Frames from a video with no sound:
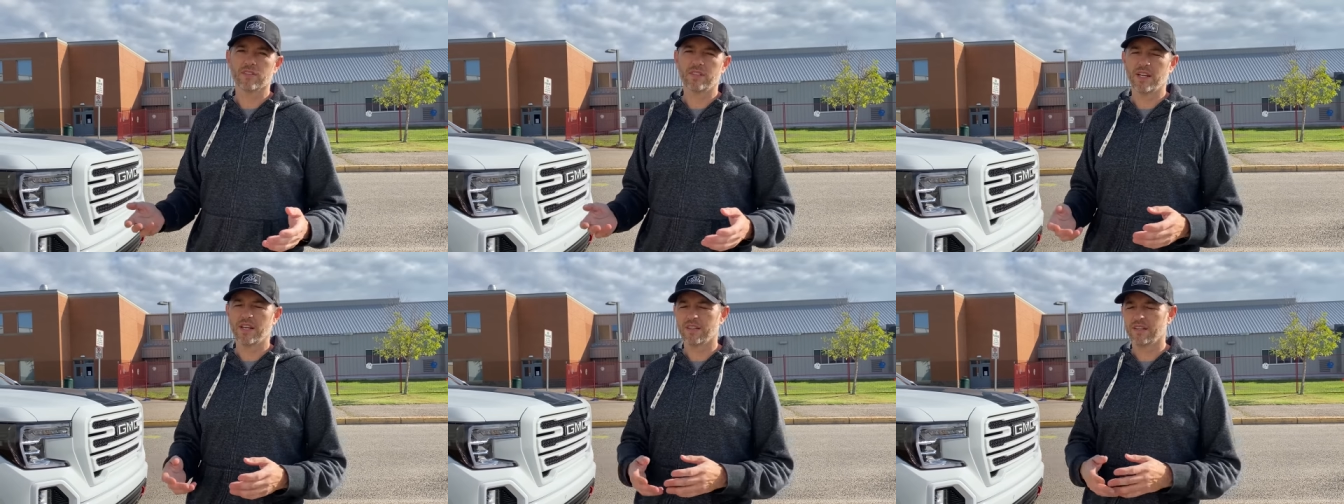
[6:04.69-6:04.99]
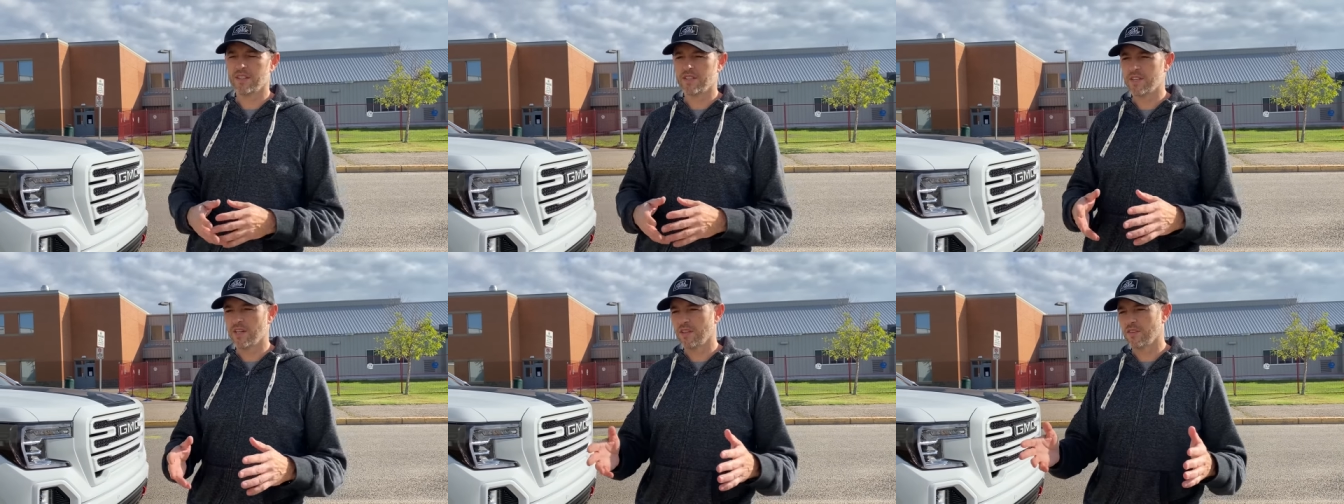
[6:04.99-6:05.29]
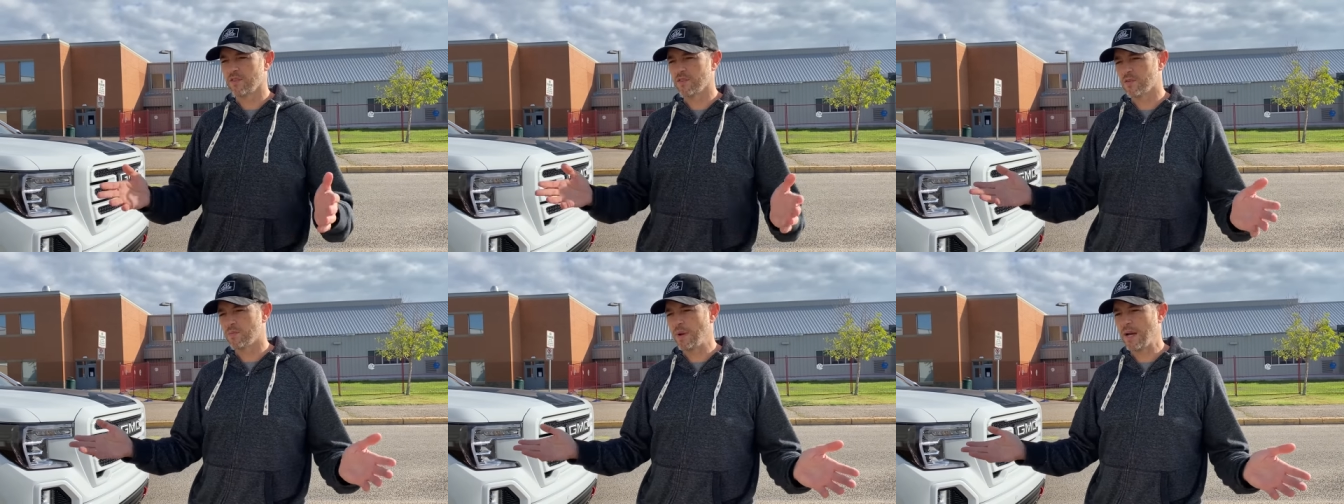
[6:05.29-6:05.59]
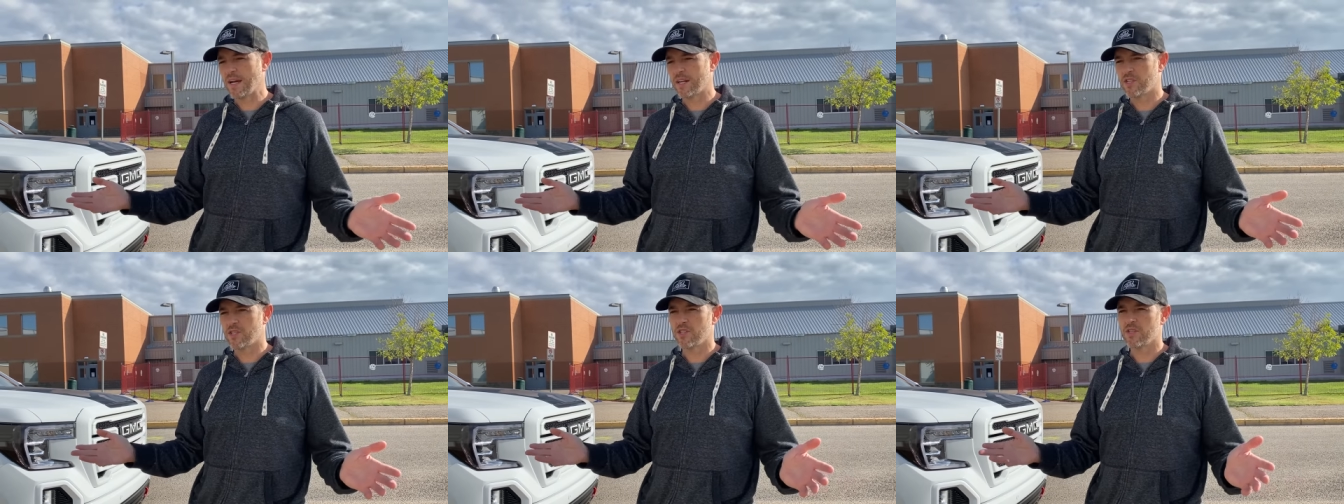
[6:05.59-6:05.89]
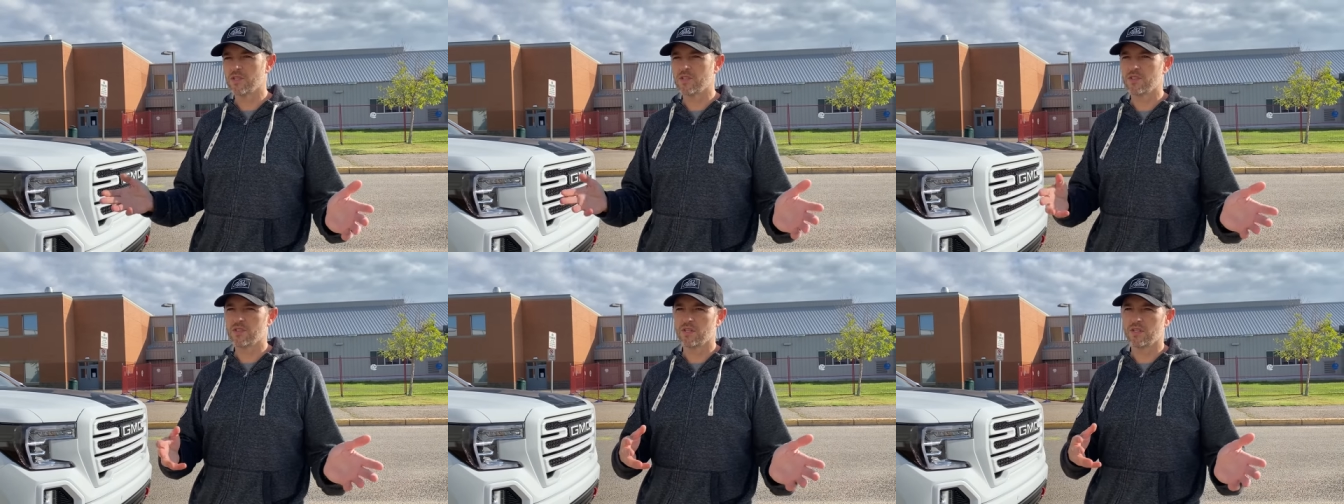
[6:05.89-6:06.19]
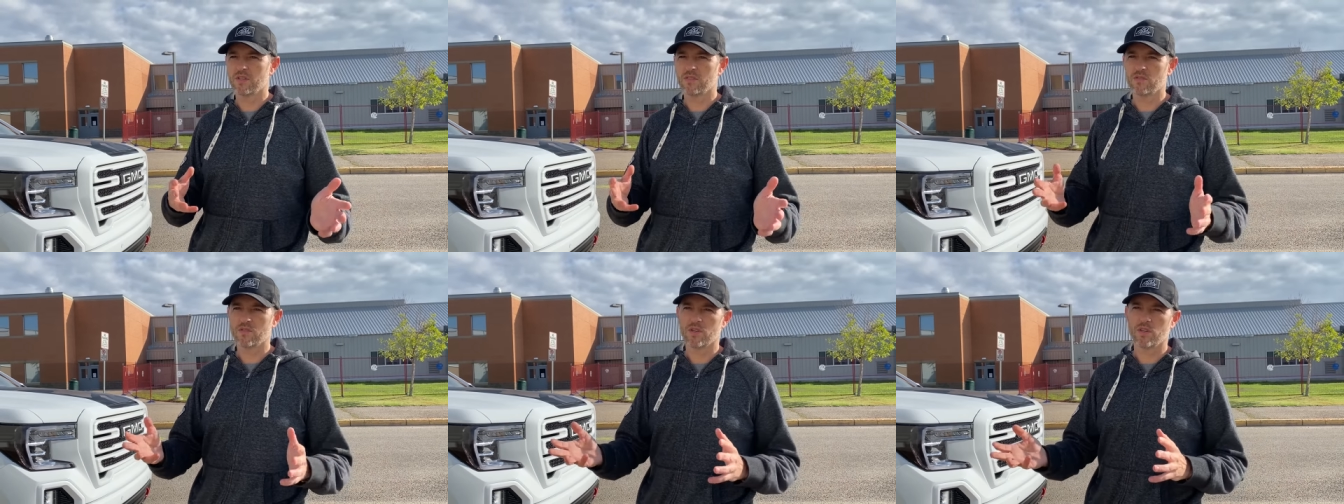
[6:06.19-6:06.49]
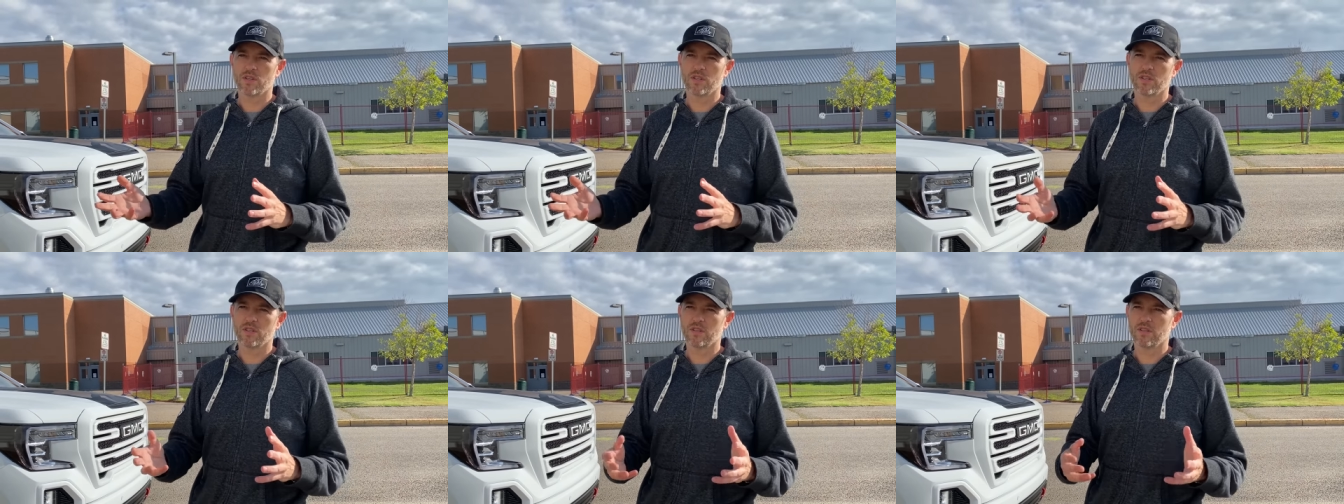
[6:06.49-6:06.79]
Yeah, they say there's batches and
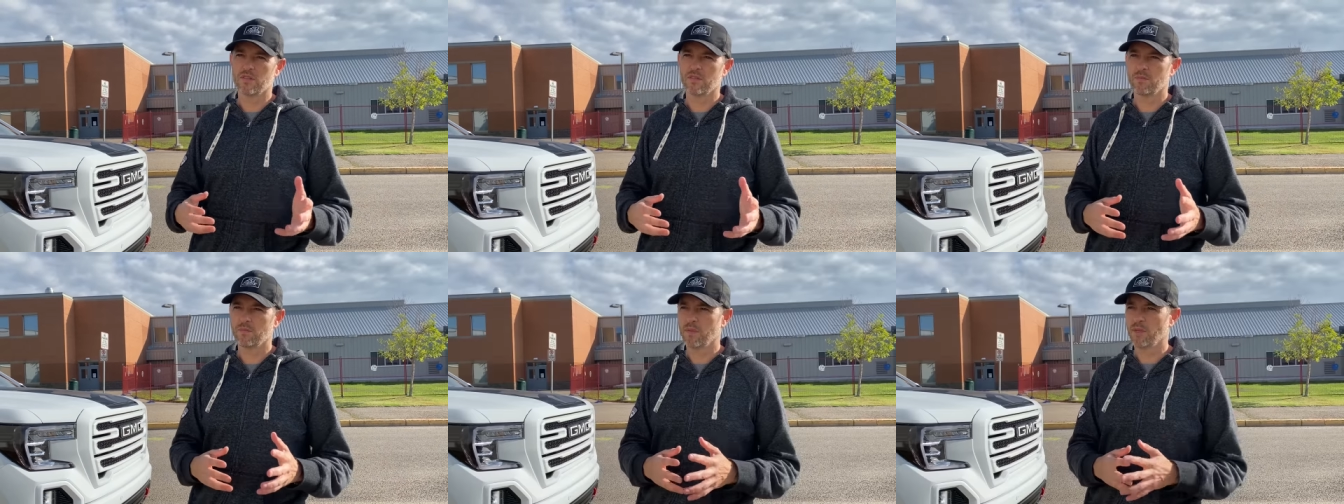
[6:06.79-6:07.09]
certain,